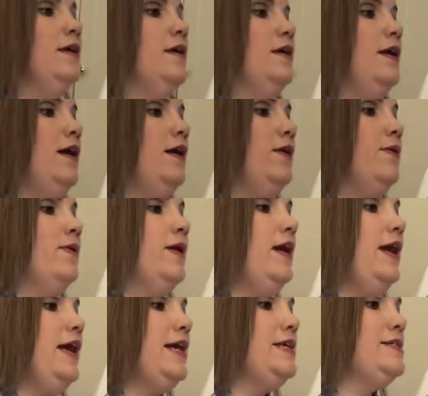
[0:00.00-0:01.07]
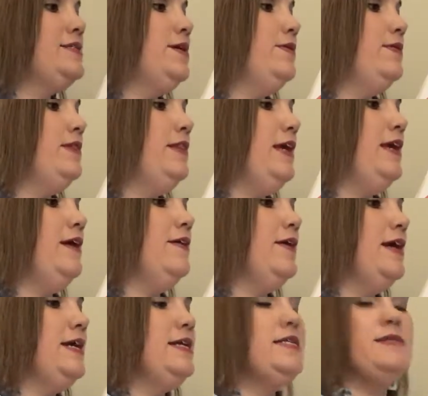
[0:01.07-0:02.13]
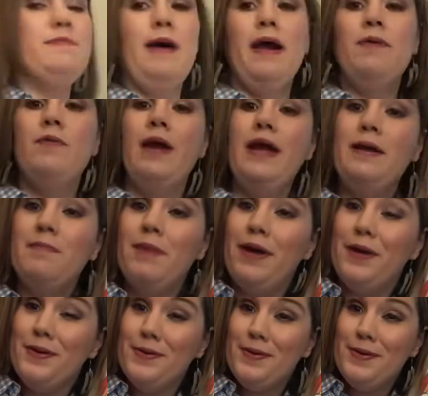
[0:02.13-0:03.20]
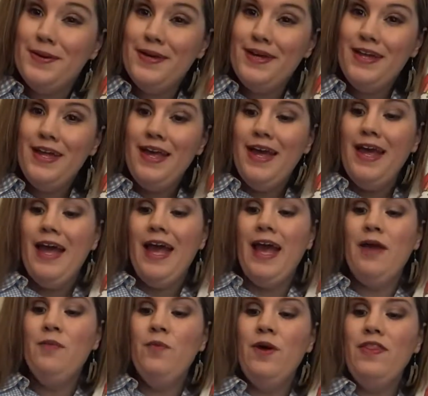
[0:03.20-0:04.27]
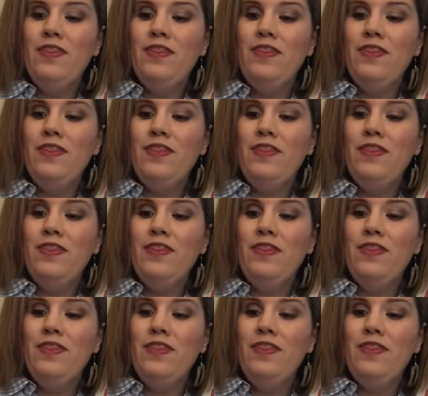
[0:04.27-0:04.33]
All right, so there is my rainbow. And one